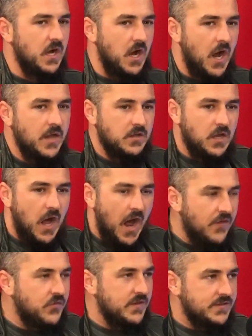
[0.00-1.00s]
I,
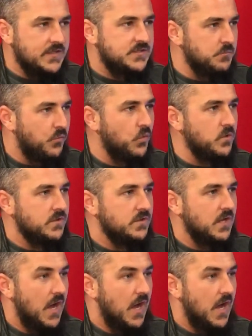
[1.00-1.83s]
I think that's important.